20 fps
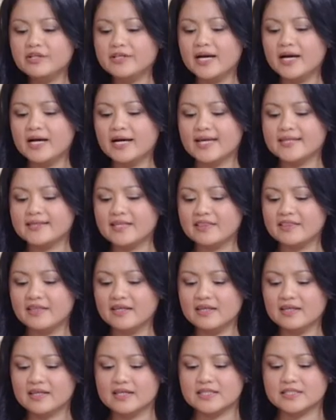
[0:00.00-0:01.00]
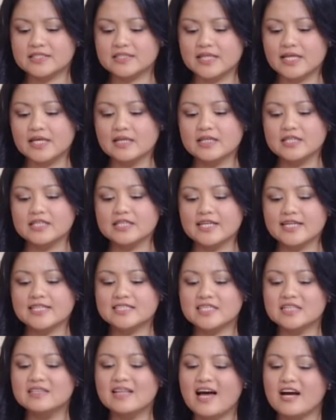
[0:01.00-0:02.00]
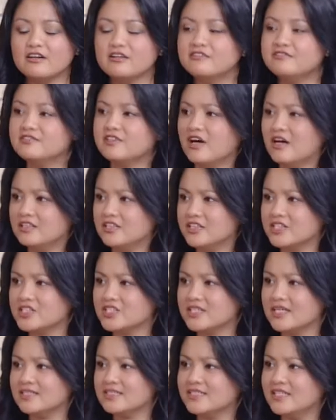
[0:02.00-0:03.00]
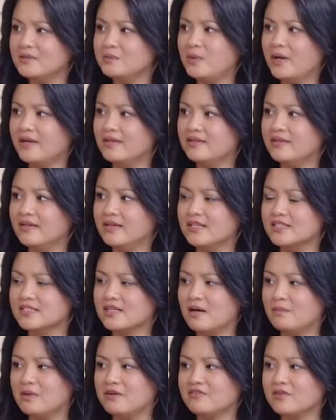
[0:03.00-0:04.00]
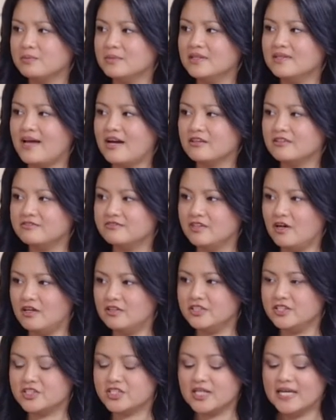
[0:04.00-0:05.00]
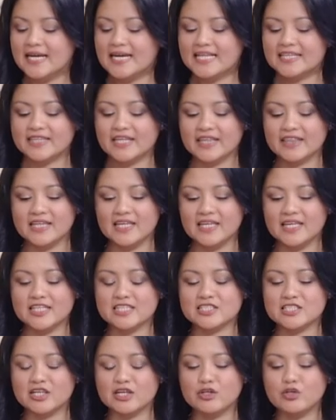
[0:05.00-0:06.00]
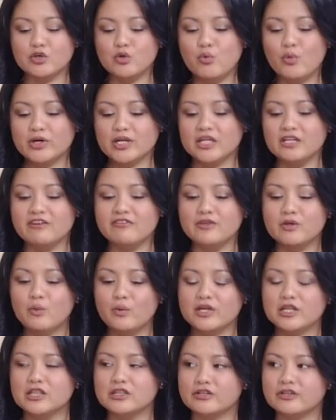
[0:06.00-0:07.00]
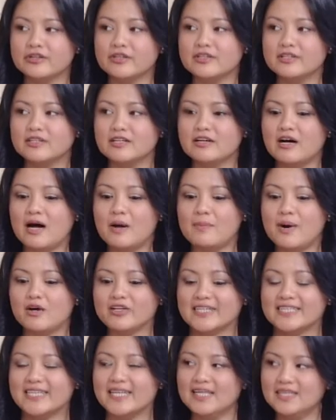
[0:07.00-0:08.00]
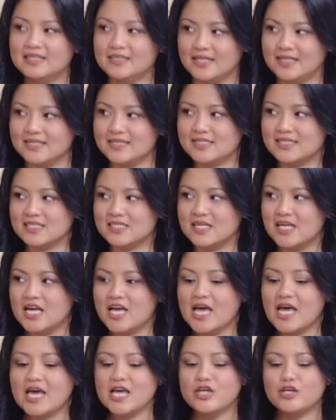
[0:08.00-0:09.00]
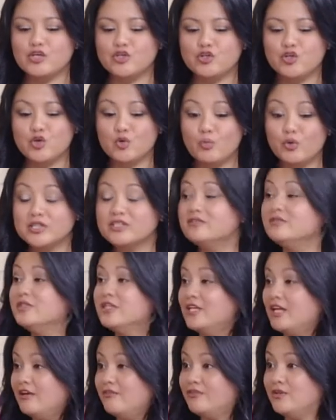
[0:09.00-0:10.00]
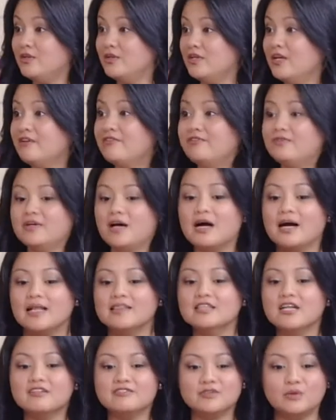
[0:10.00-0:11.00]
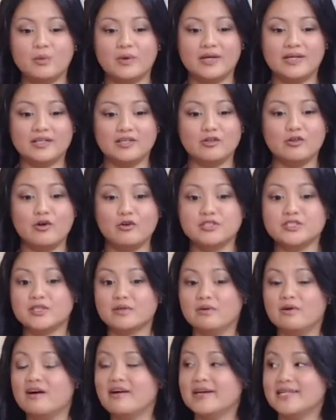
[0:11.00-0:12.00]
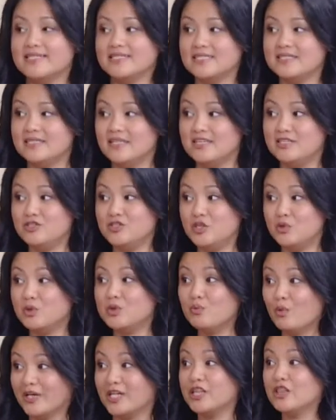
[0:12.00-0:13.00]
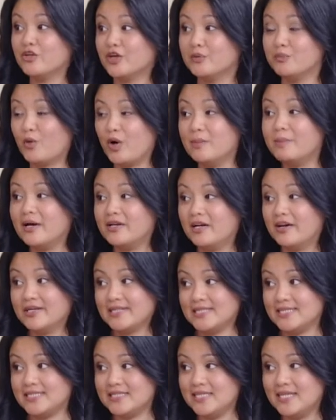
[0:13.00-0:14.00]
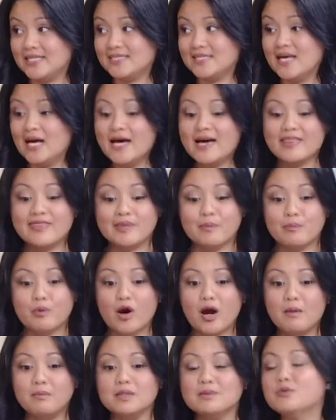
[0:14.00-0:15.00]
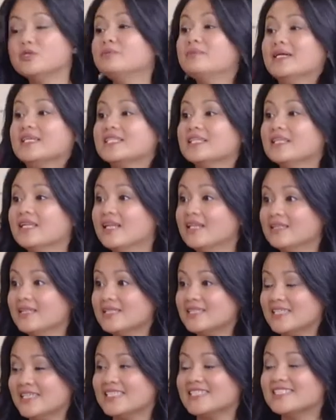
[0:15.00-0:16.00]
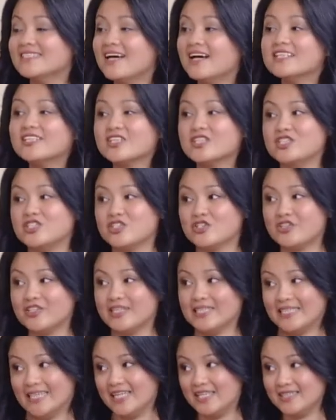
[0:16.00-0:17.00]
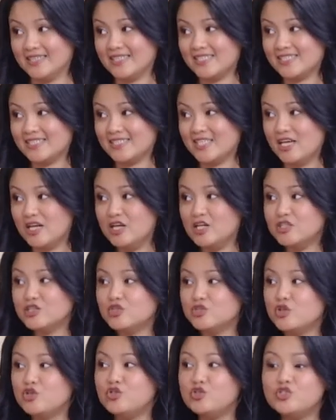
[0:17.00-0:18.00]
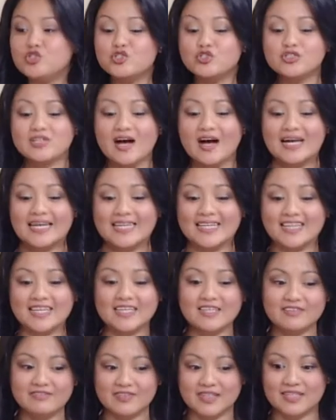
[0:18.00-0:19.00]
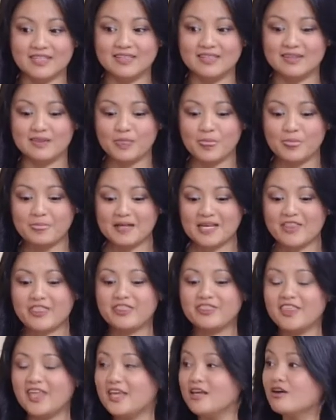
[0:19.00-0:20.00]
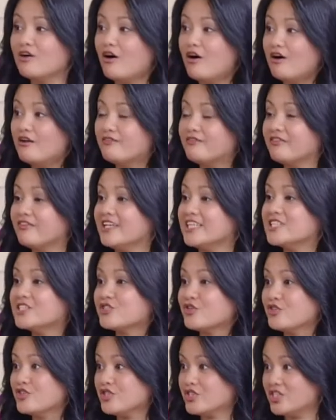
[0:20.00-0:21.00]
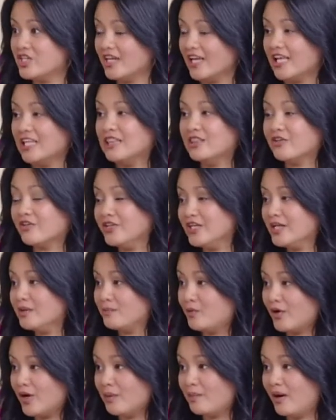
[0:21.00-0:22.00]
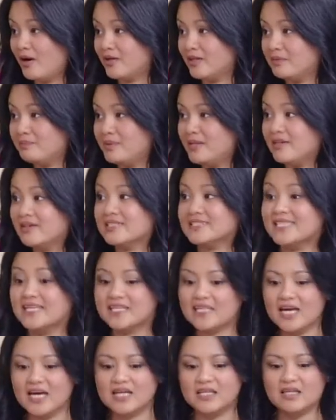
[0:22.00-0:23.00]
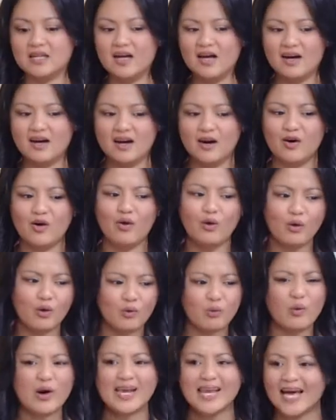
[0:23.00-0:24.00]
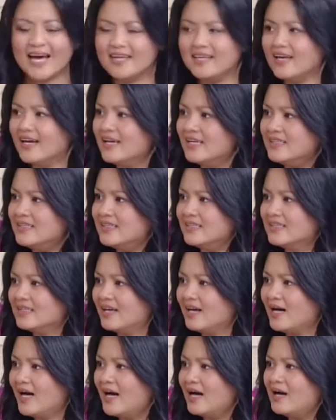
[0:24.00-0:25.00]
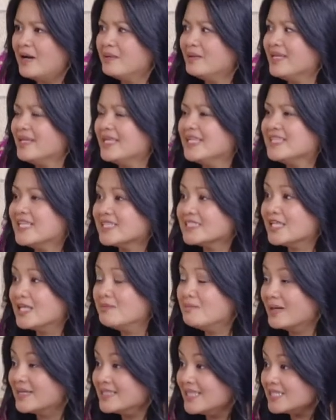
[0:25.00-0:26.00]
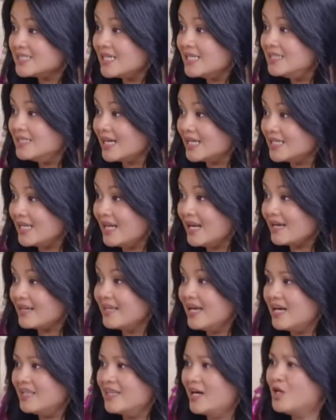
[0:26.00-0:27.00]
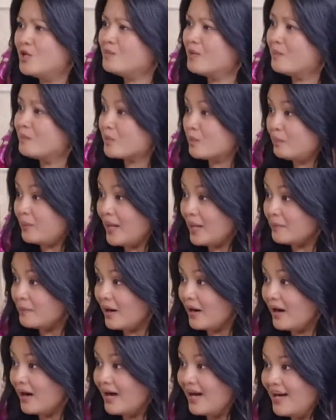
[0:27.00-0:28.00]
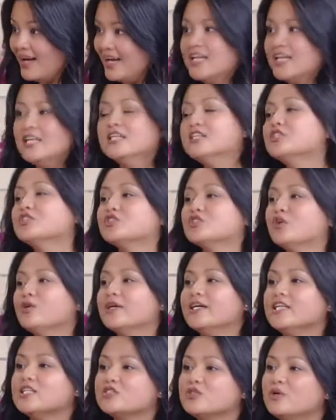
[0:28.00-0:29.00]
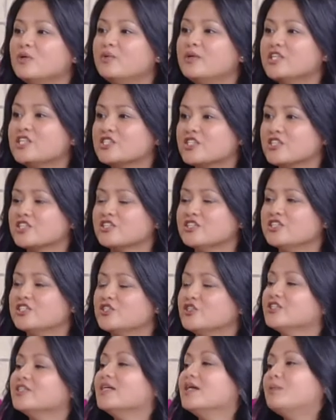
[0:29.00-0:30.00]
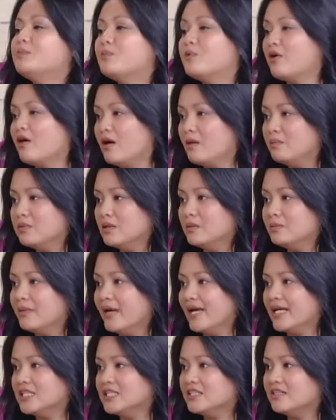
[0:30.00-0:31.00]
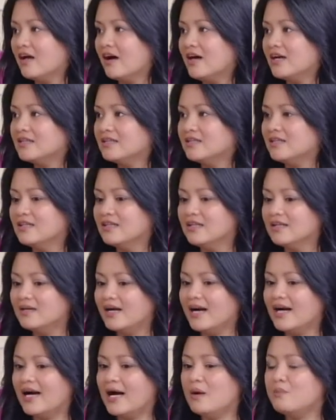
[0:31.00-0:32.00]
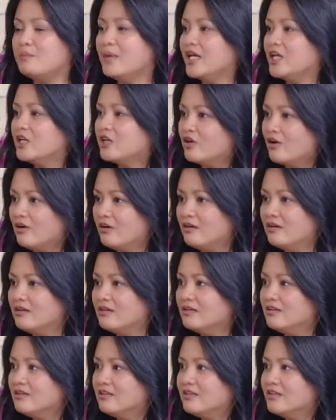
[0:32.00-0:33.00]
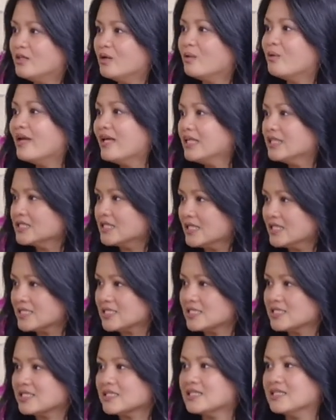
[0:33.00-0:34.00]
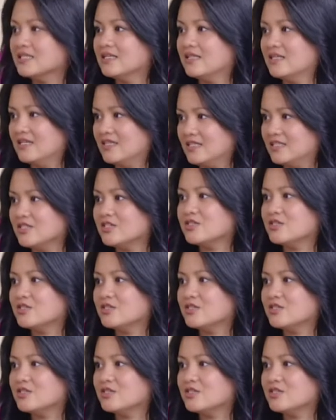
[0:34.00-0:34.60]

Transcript: yeah. And the thing is, the, it's a lack of knowledge. The stigma, I think, is coming from the lack of knowledge. The mm-hmm. thing is, you wanna, if you want to learn about an illness, you would, if, you, if a loved one goes through a heart disease, you would want to learn more about heart disease. Uh-oh. The problem with mental illness, it's not considered an illness. So you do not even think of researching and learning more about it because, again, oh, wala yan. Uh, idasal magdasal na, na lang yan. Ano bang problema? So it's always just considered a problem and not a medical, you know, illness. Okay.